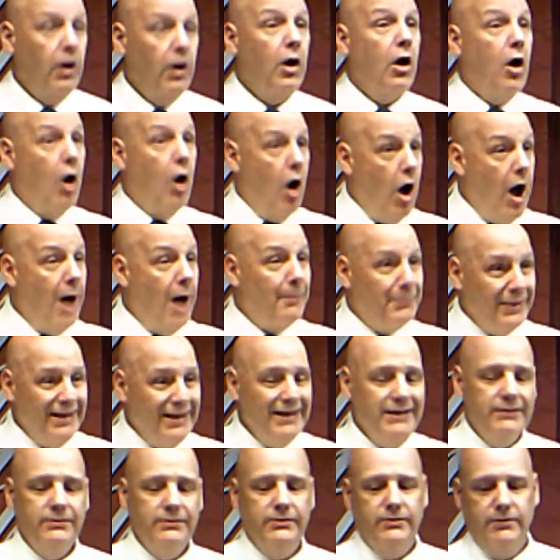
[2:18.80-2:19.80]

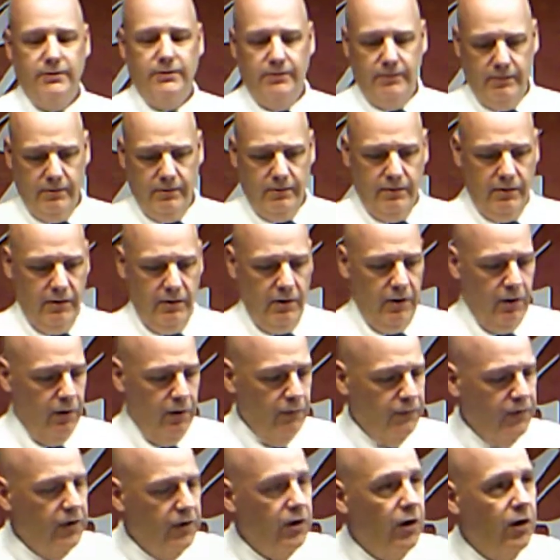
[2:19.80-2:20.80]
copies
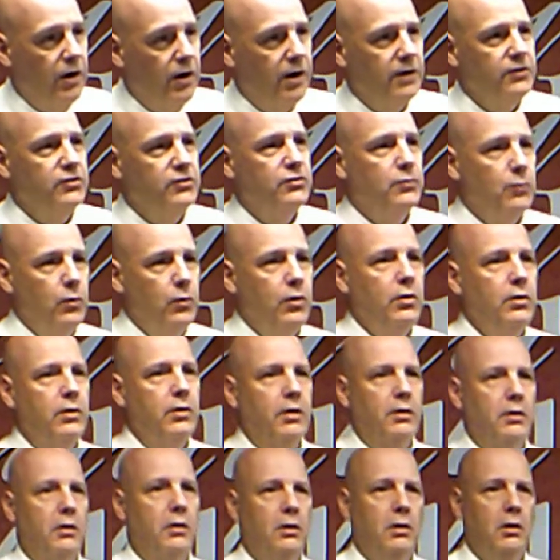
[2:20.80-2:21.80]
of God's Word